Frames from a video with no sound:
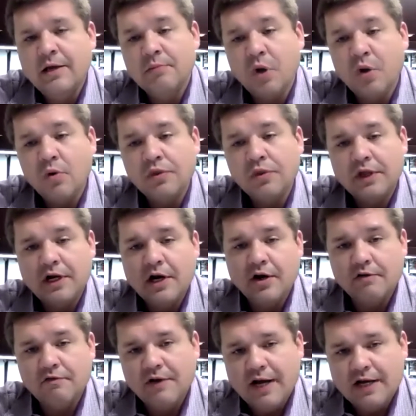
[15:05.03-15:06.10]
both in our
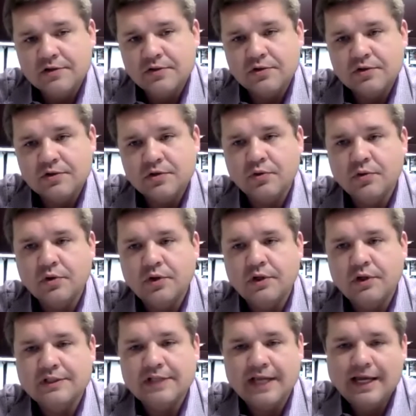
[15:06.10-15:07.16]
advisor
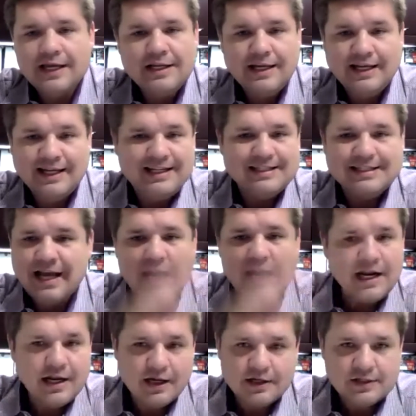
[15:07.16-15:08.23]
schools and in
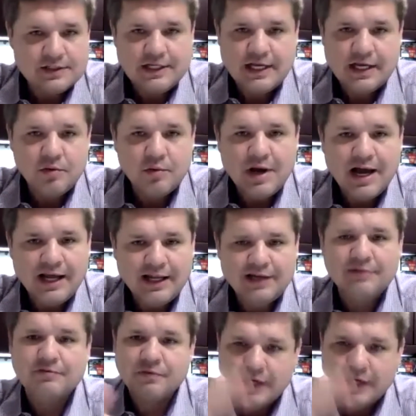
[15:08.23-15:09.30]
data statewide
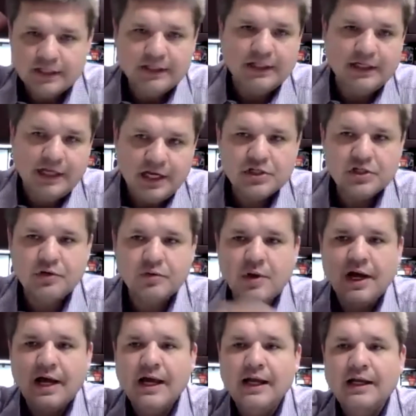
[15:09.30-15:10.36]
and frankly
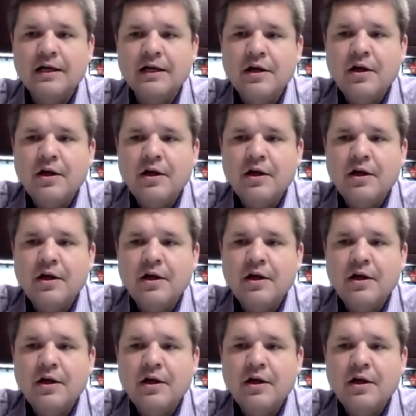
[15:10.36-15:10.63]
nationwide